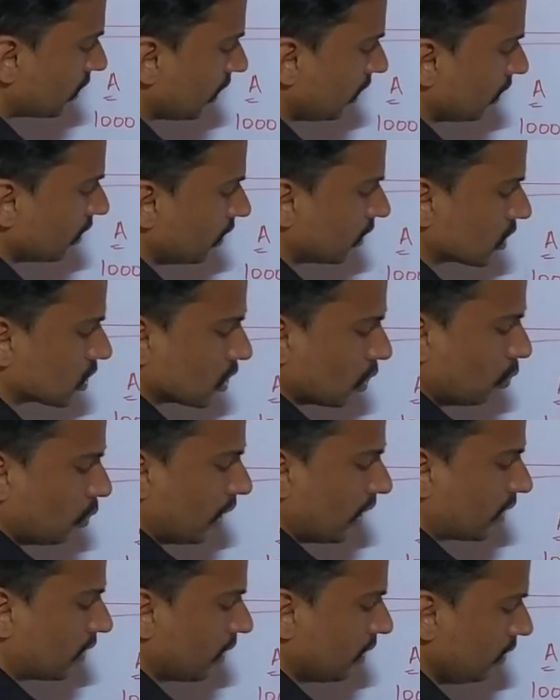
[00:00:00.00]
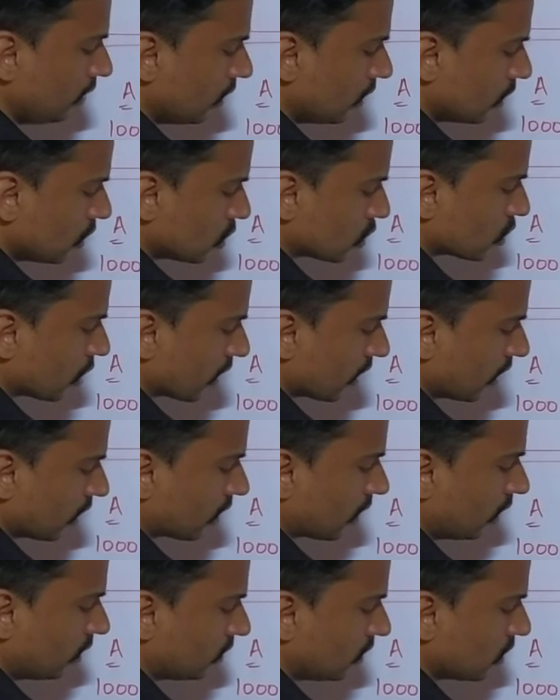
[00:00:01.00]
10 it is now like 10 so i can
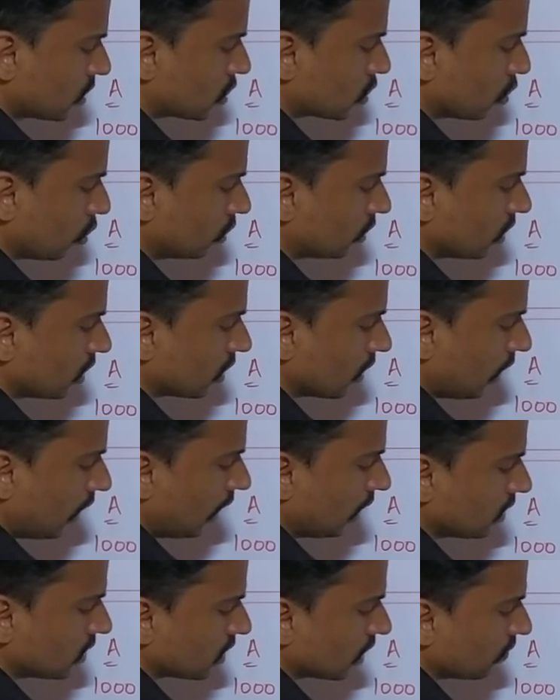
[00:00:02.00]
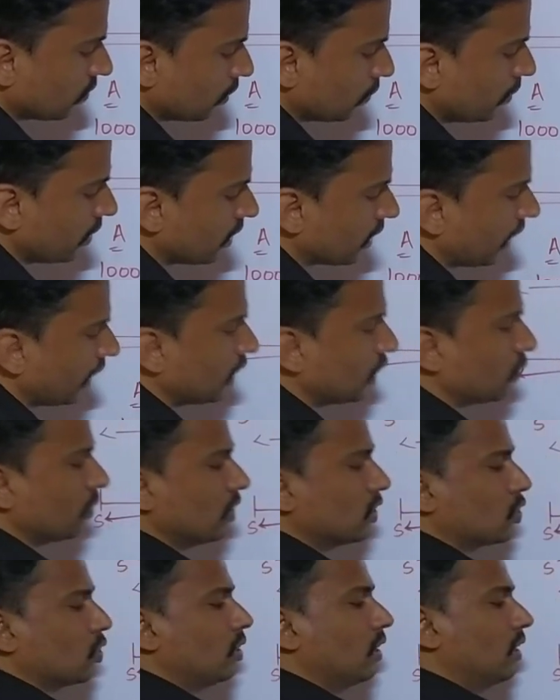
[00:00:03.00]
cut this so the answer will be
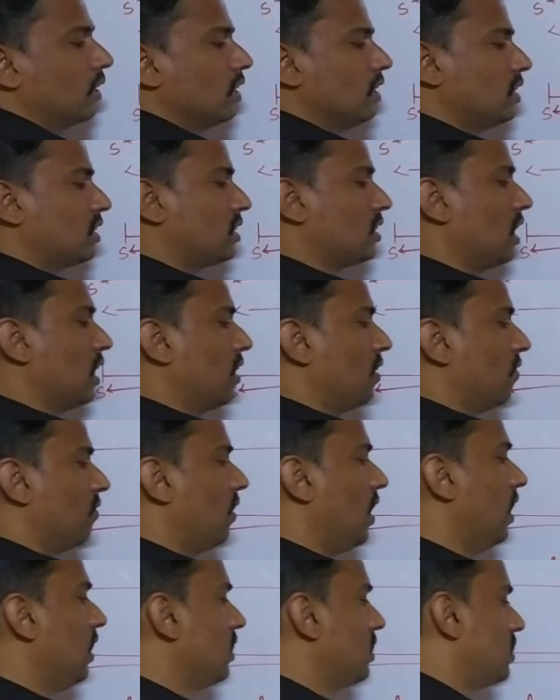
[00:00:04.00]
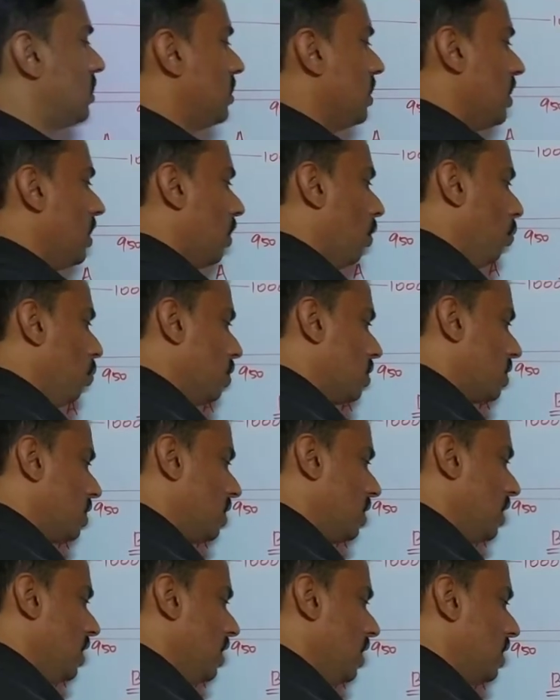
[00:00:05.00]
912 so that is where is c now
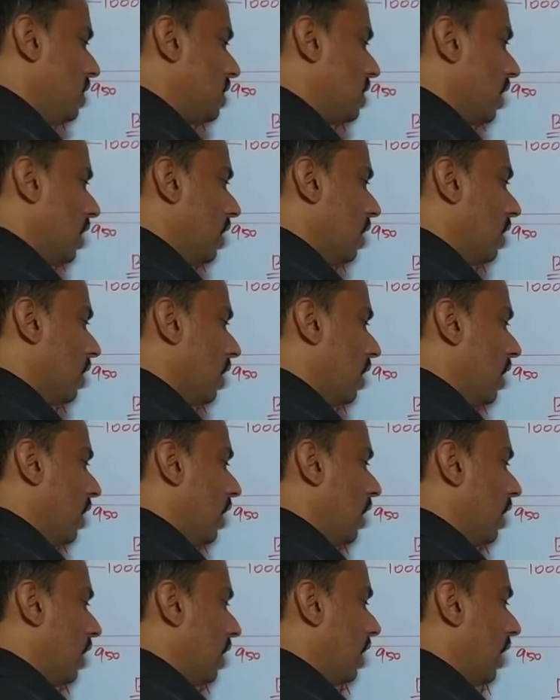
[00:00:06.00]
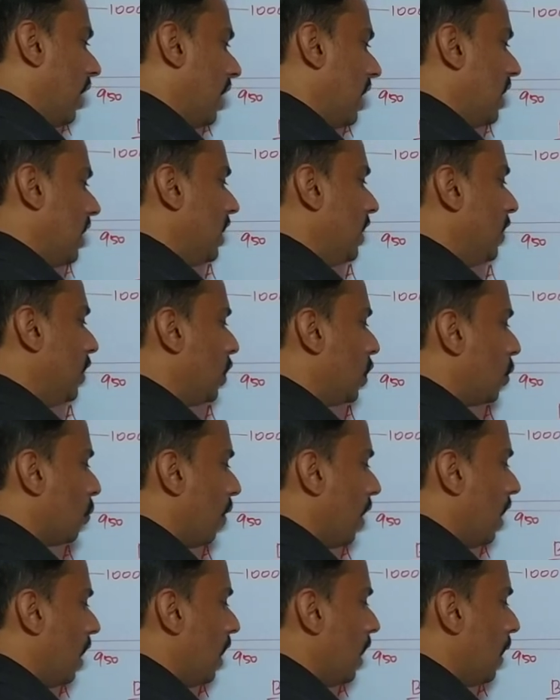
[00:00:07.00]
c is at
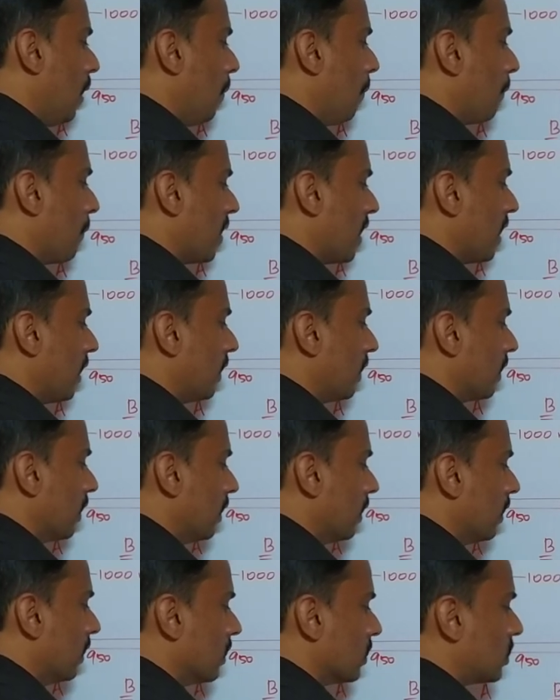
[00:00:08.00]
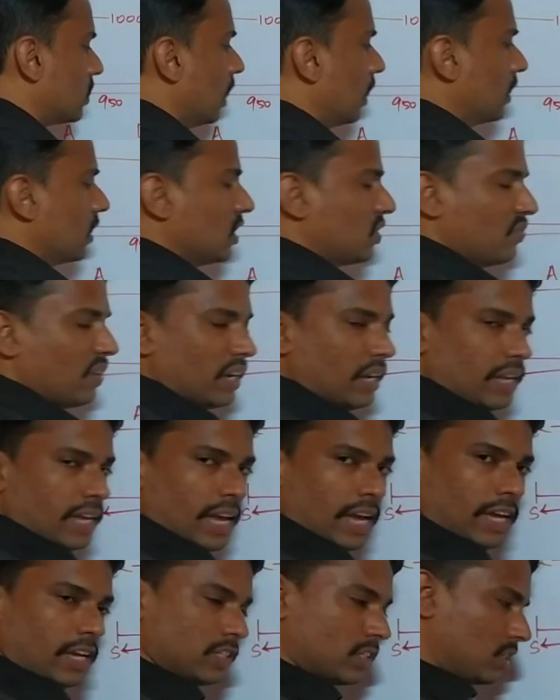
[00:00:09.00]
912 meters. That is when
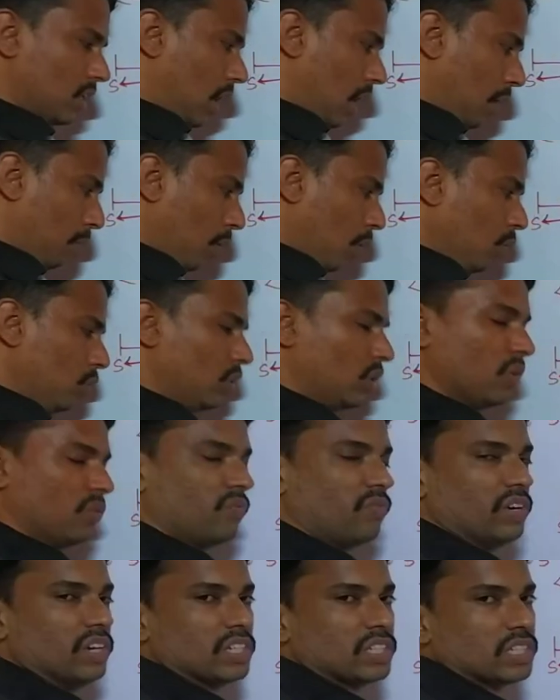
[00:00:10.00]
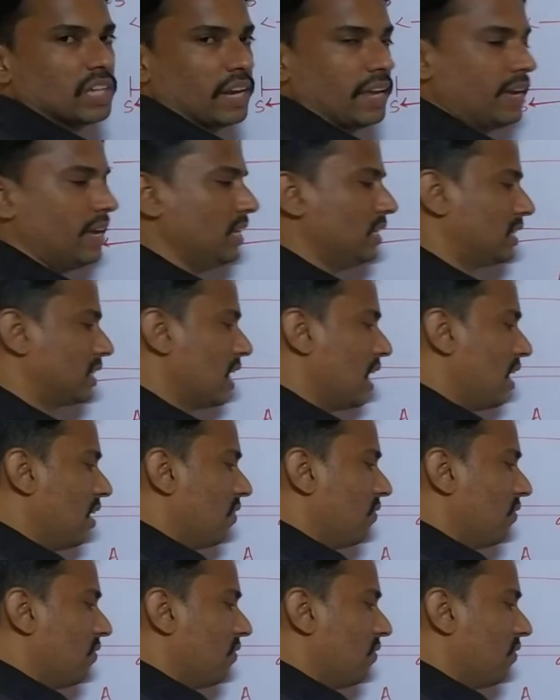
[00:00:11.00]
A is about to finish the race.